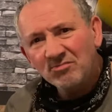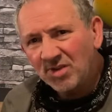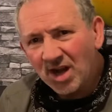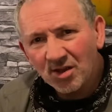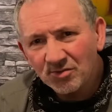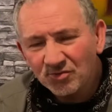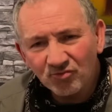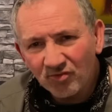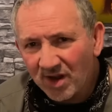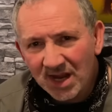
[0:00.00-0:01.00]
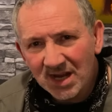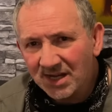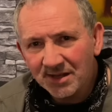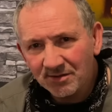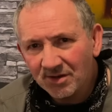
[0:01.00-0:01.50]
You know,
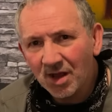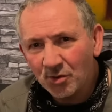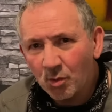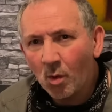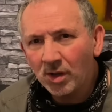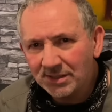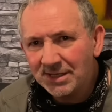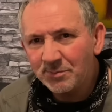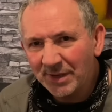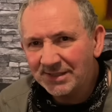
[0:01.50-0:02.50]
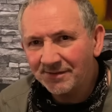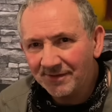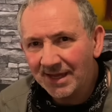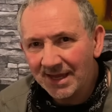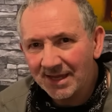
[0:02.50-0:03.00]
really, you know, quality bit of
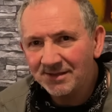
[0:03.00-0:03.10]
kit,